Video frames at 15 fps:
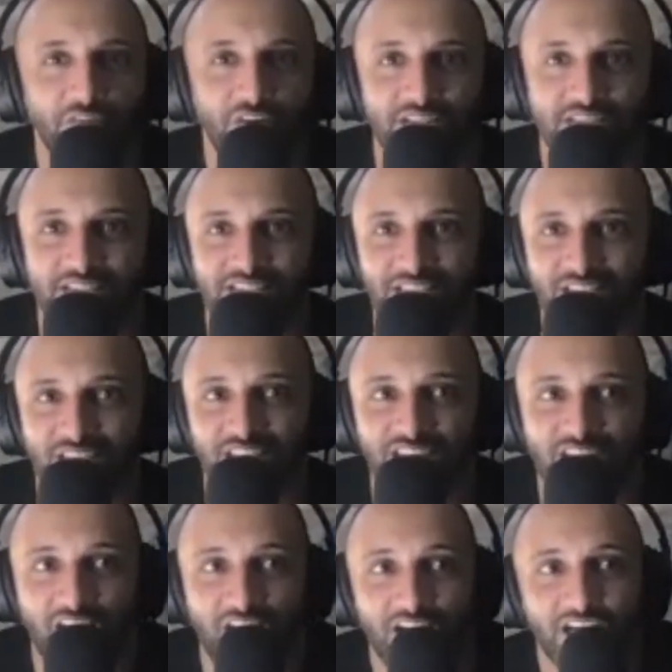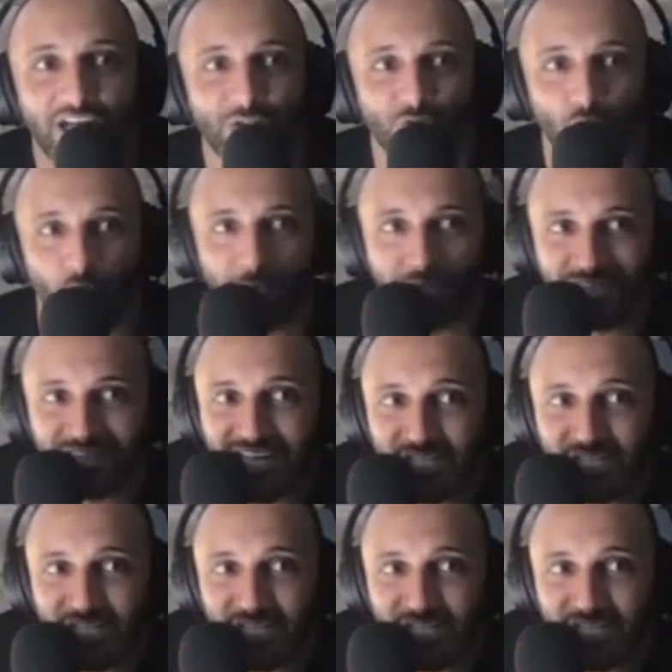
versus the young Dortmund.